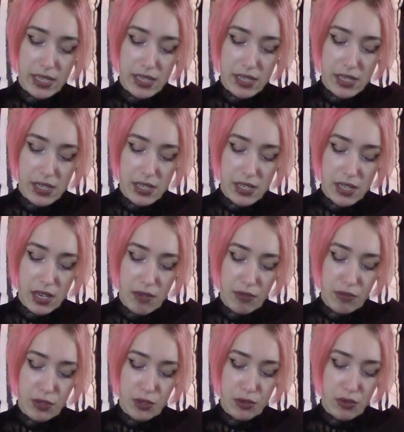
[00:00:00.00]

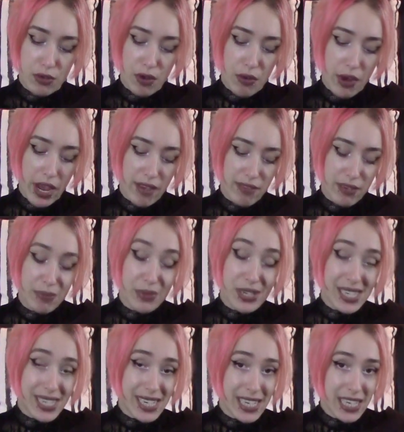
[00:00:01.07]
stuff to arrive in
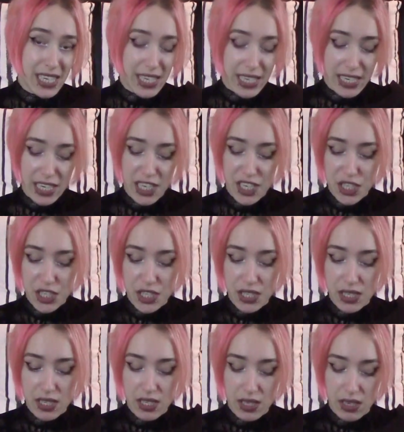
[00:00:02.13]
pristine
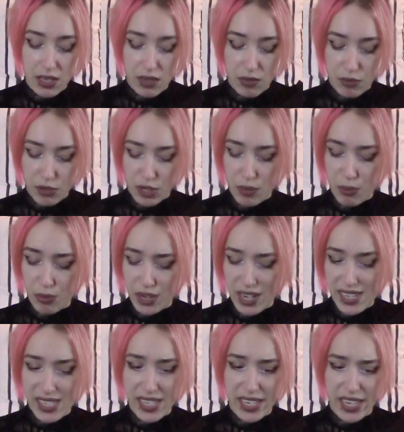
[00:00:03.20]
condition. For the
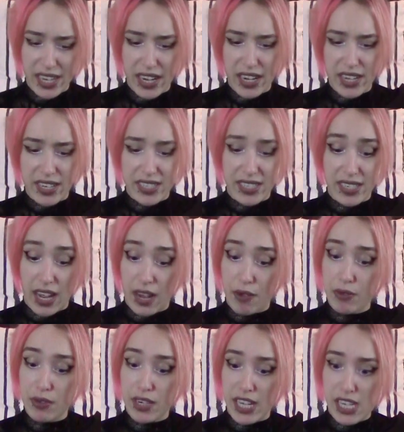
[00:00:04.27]
price that they are, I
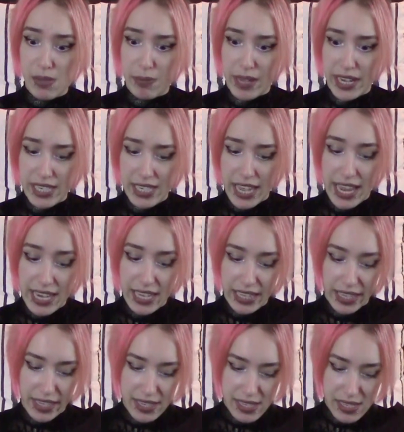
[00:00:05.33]
wouldn't expect any
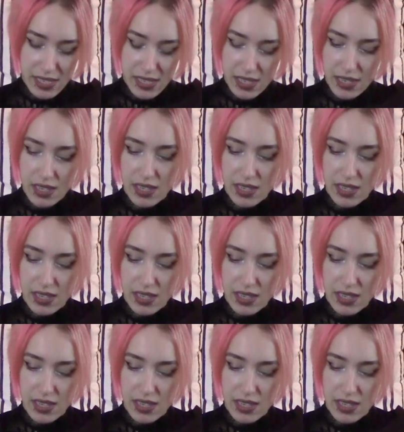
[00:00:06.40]
less.